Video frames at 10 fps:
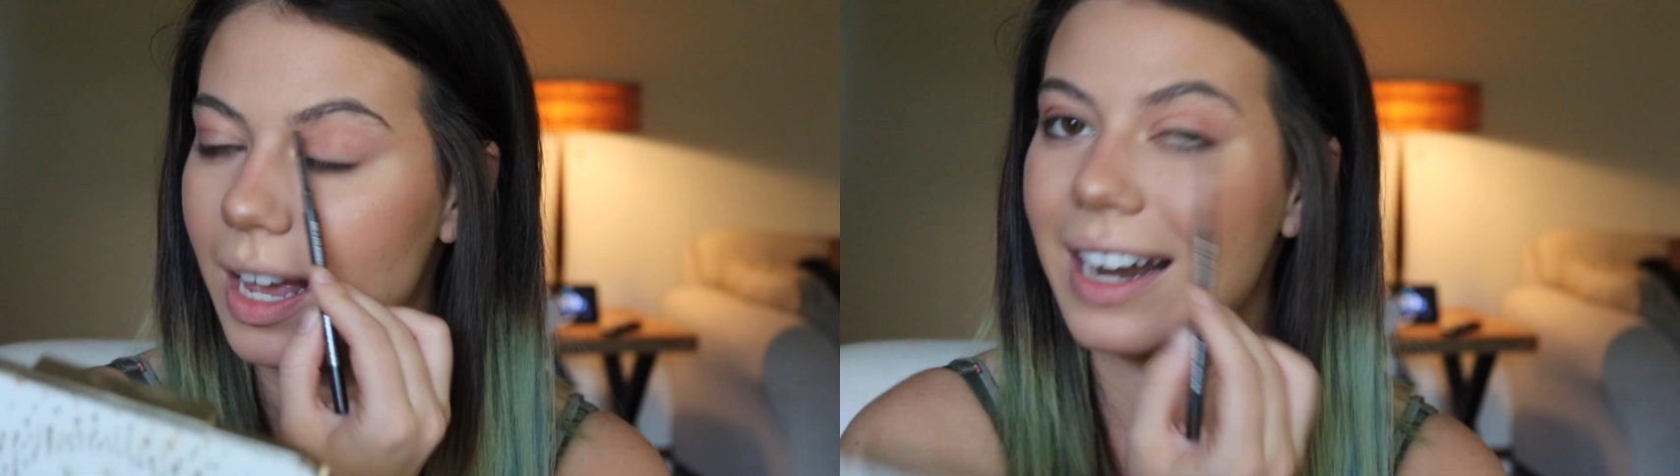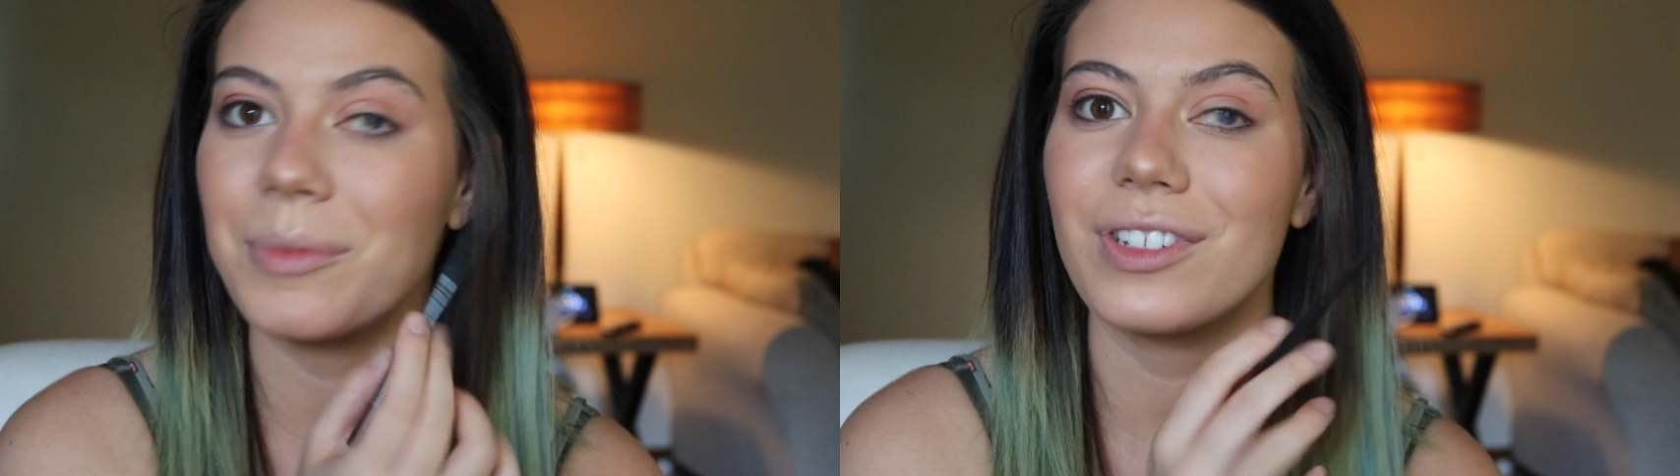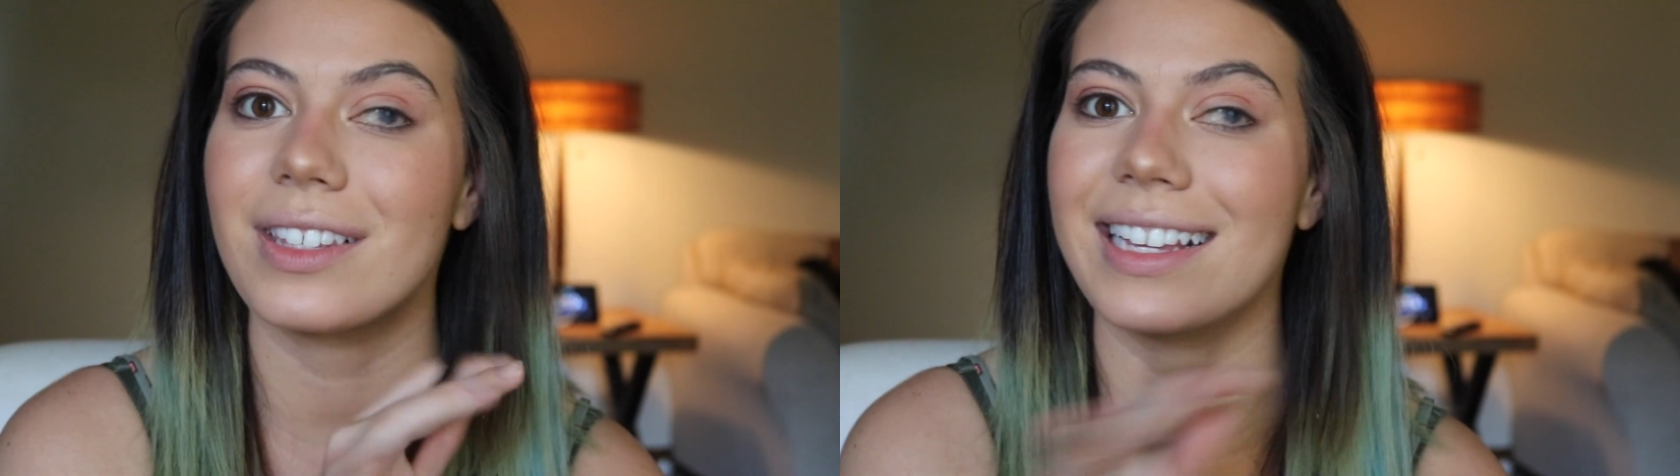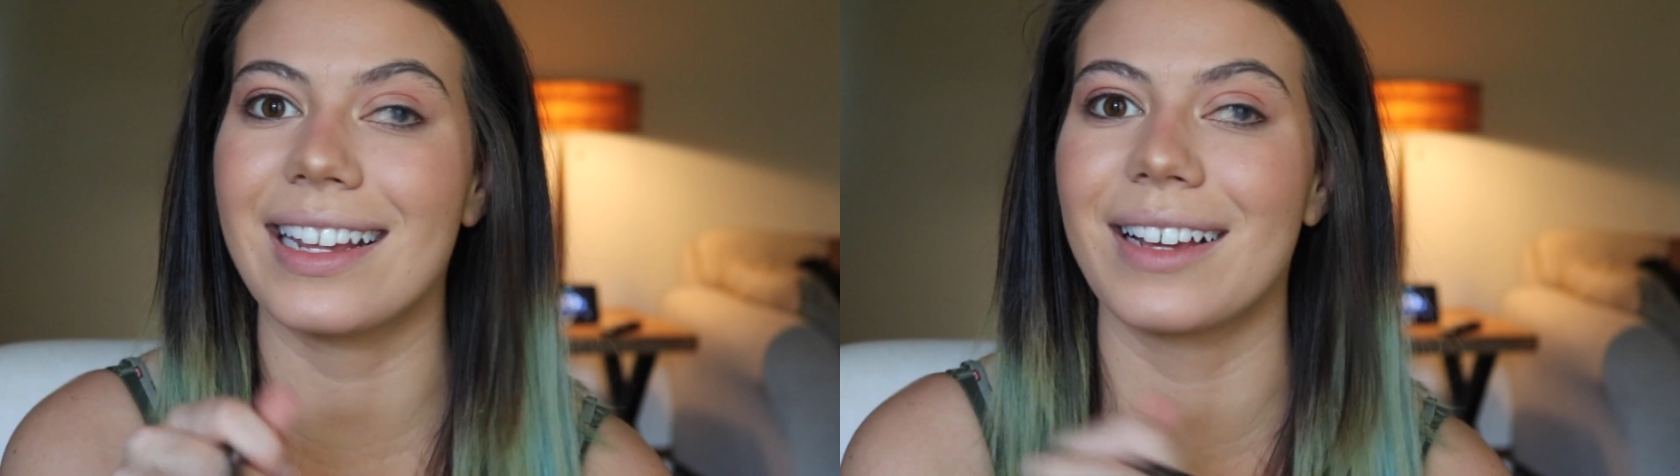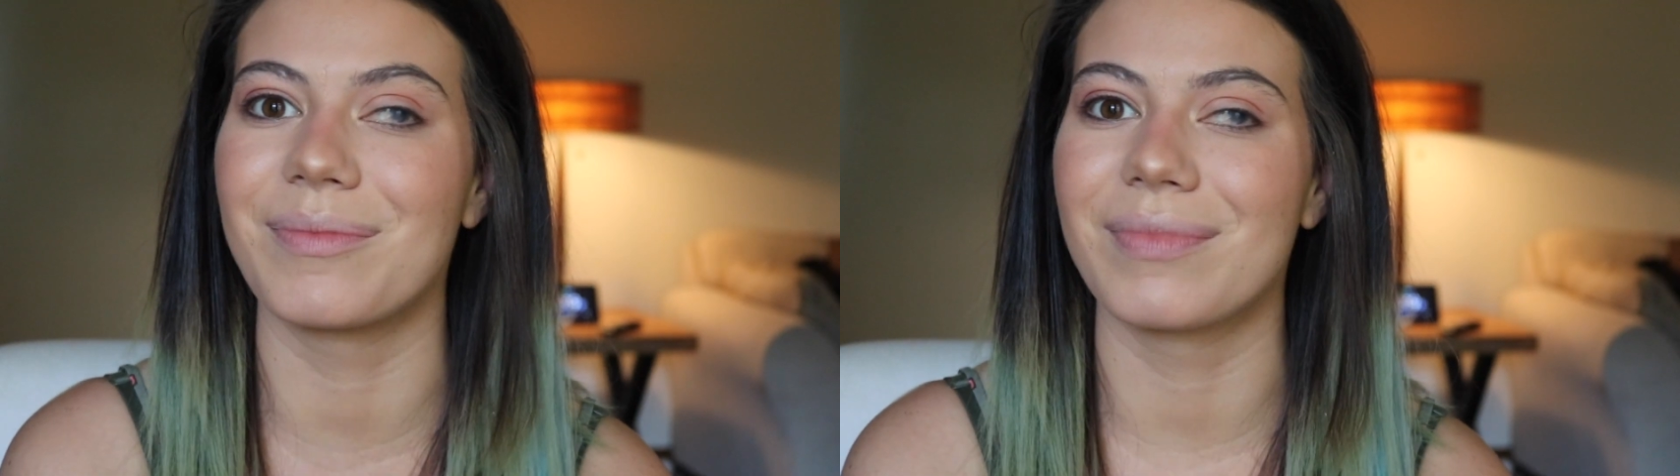And I'm just
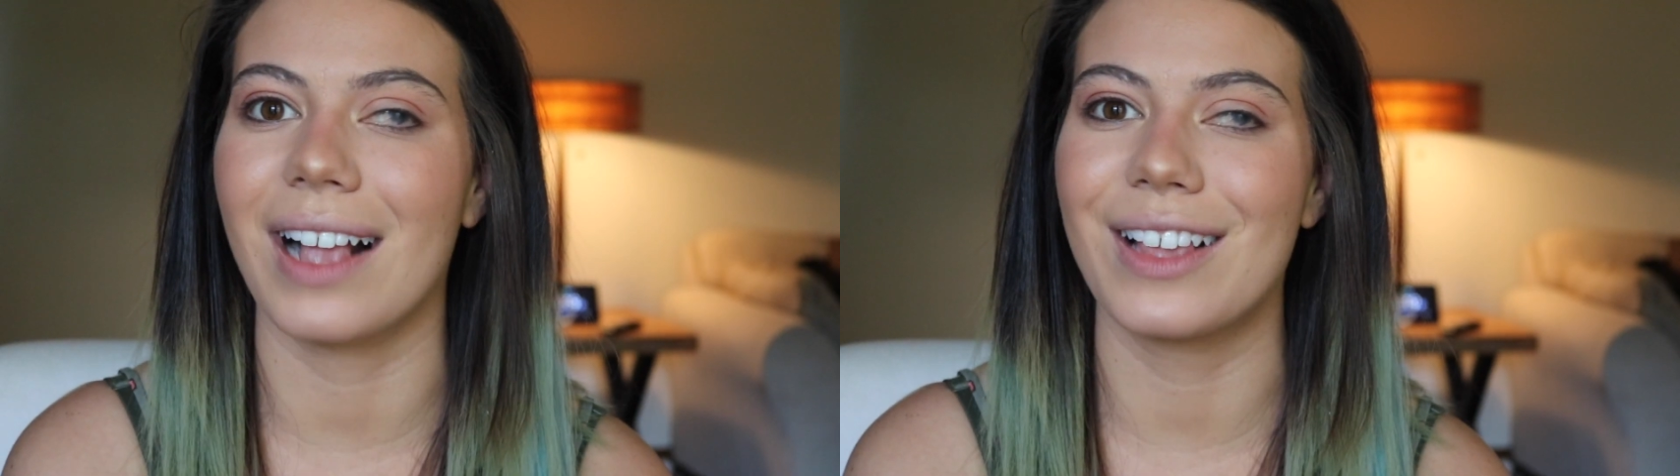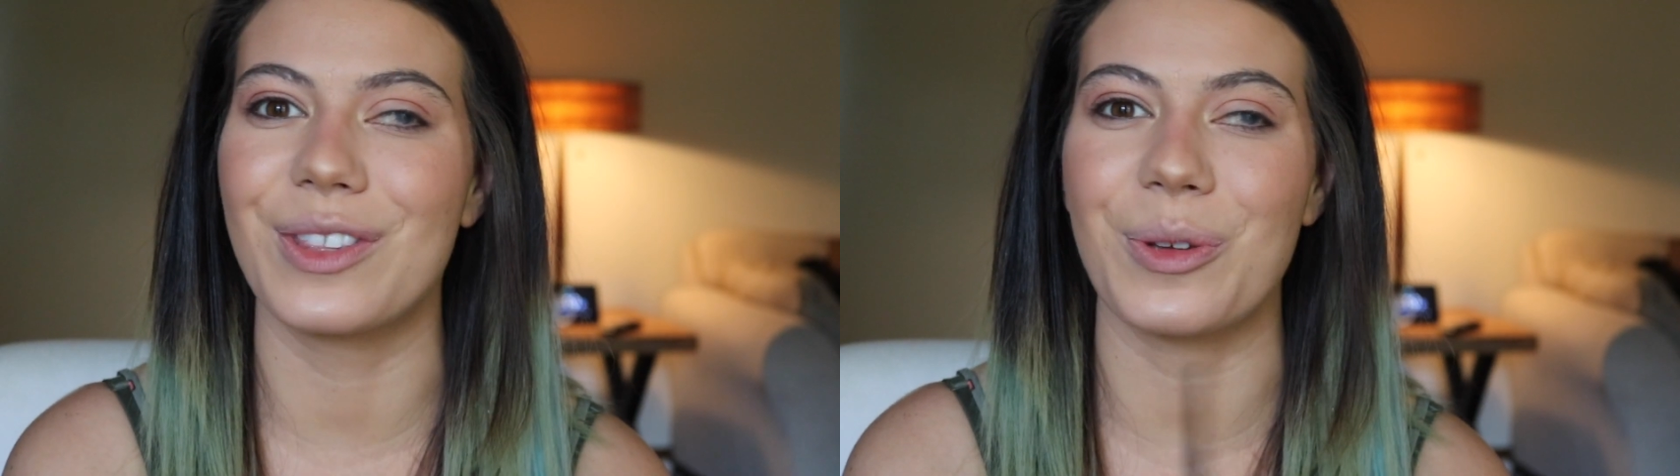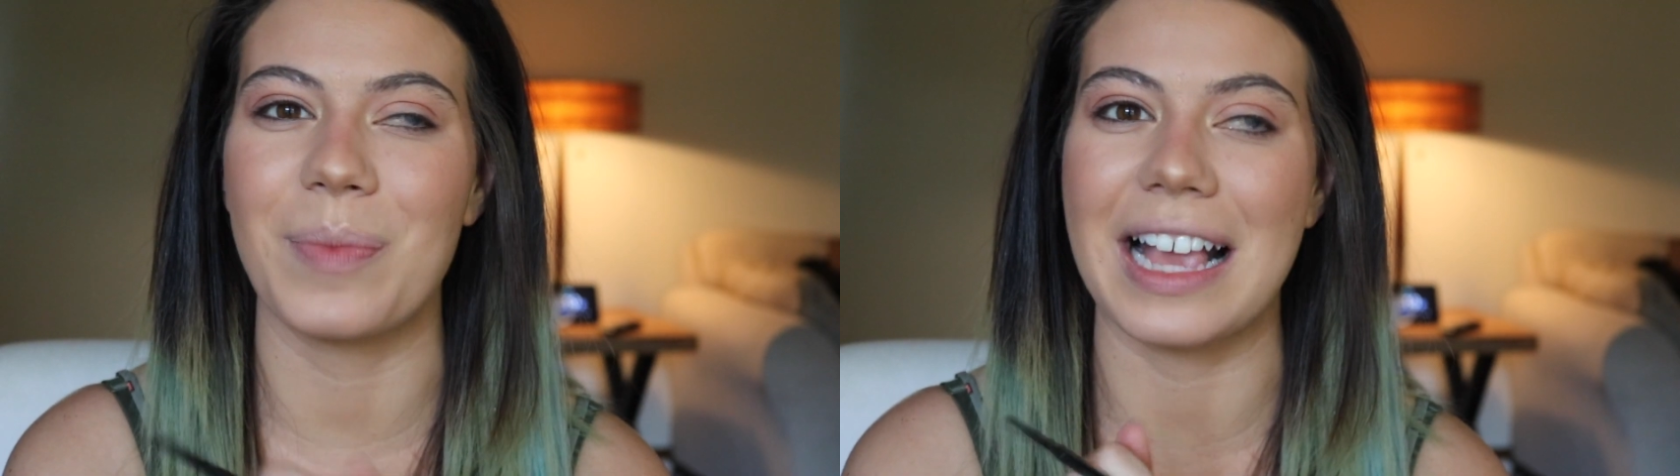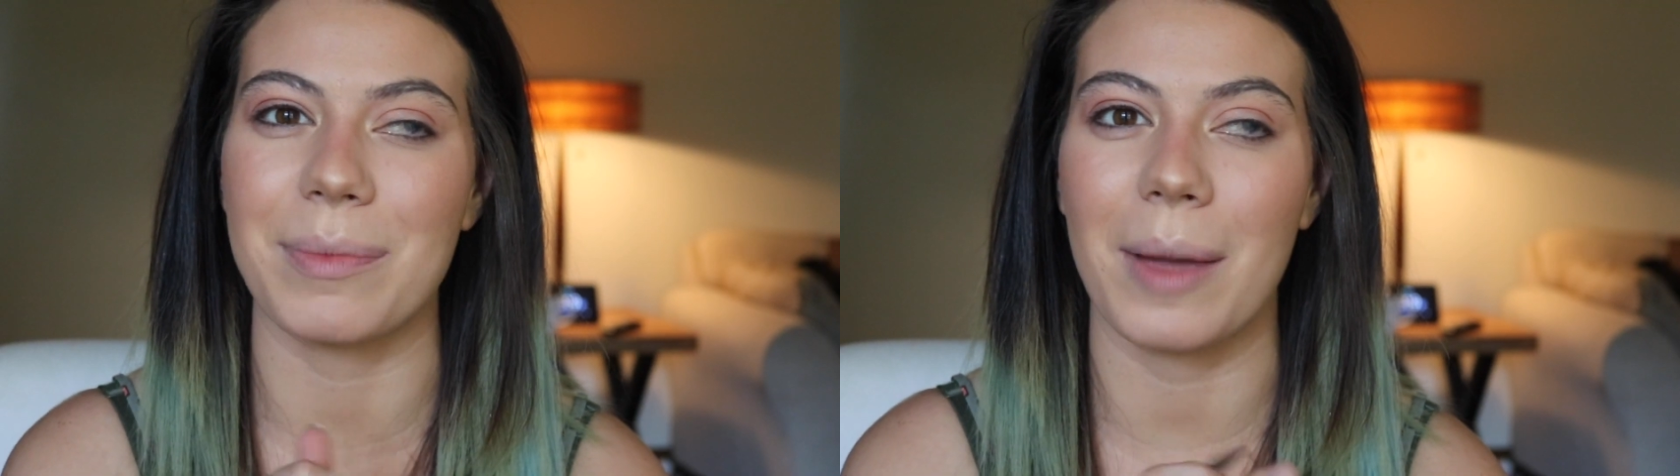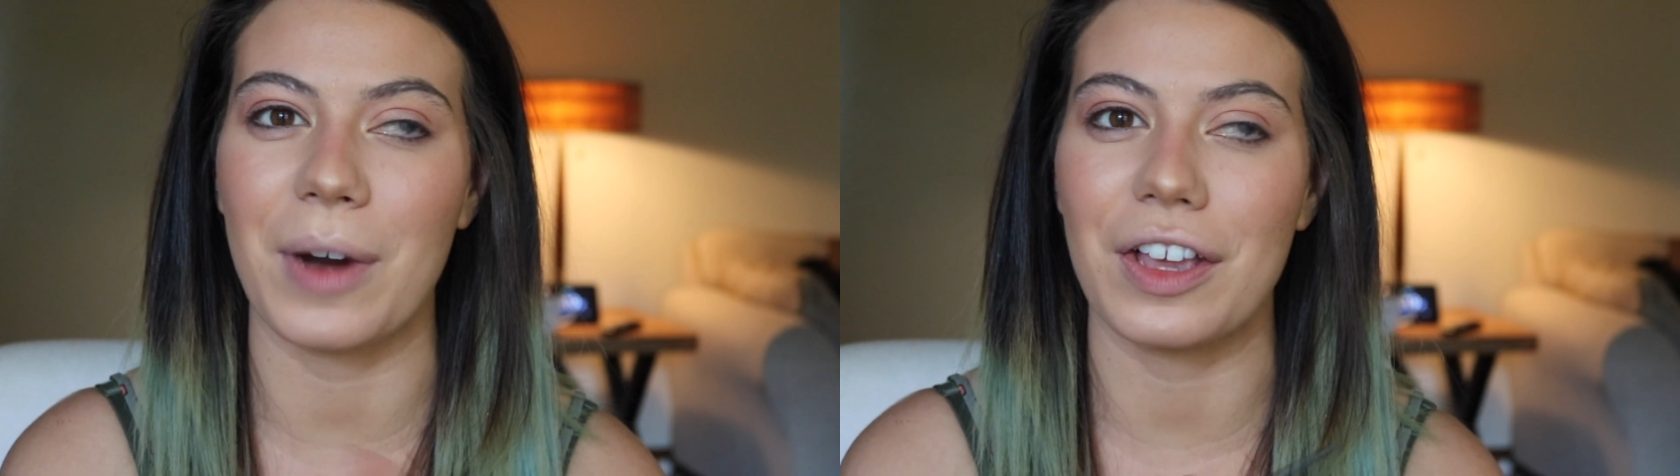gonna zoom
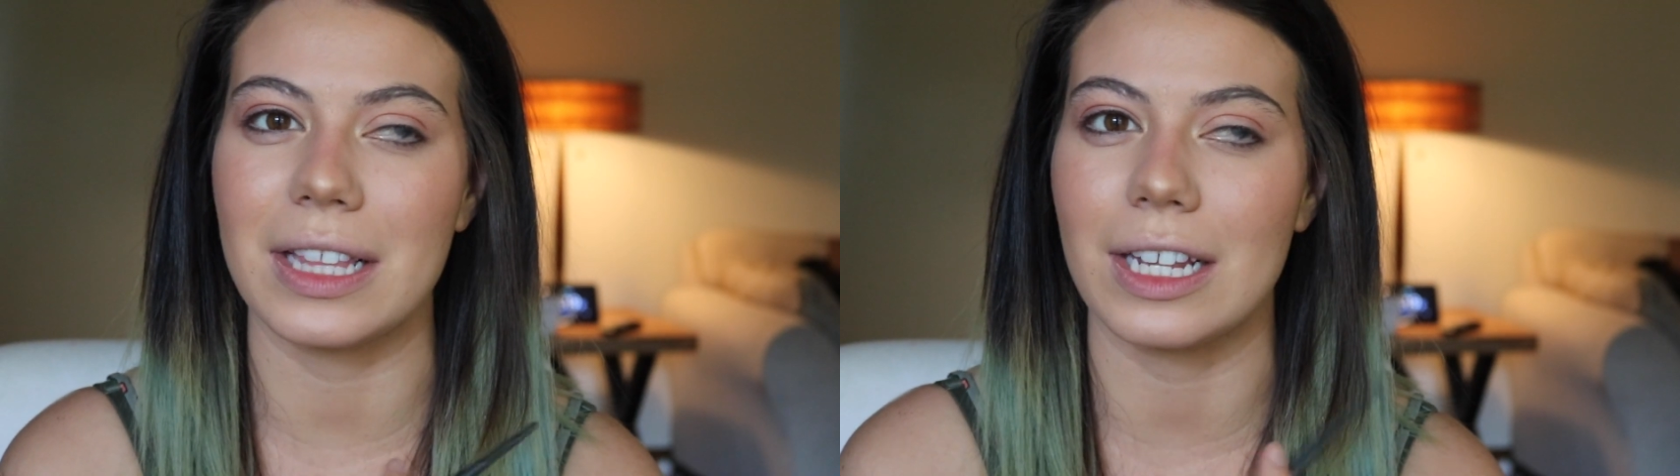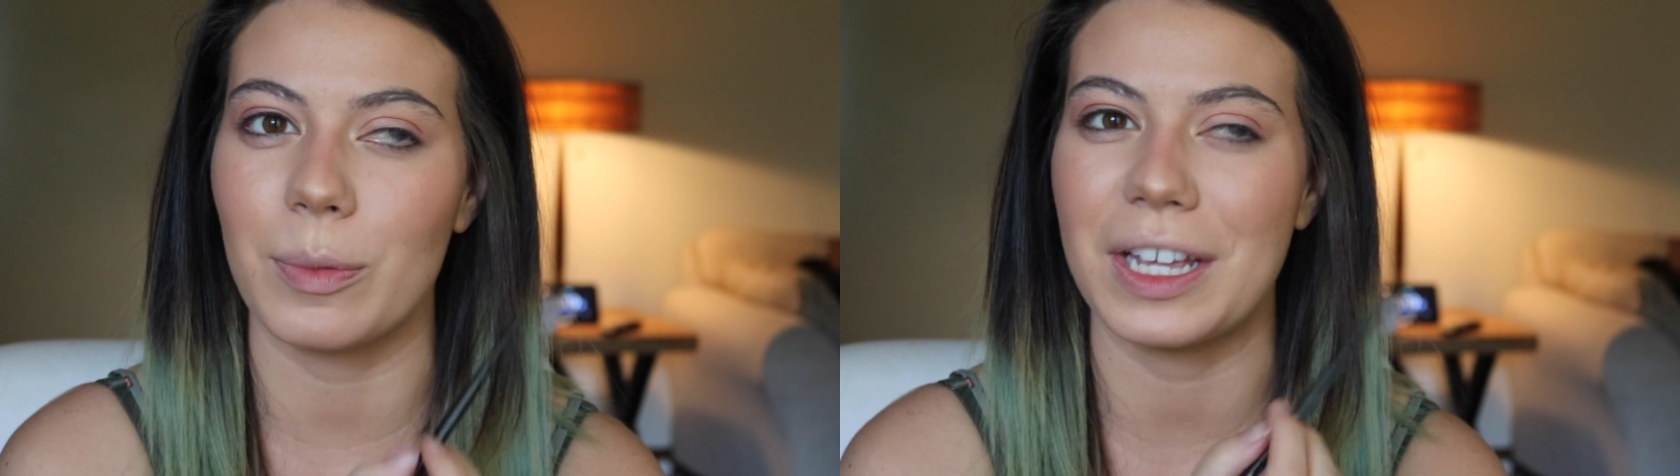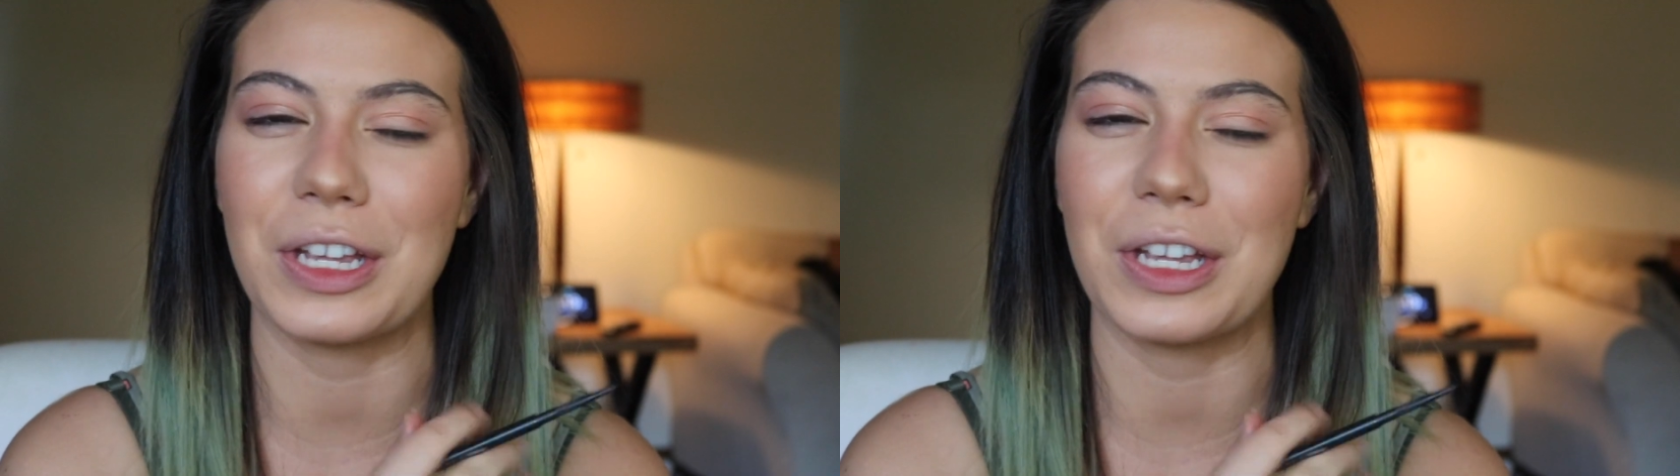past my brows a little bit.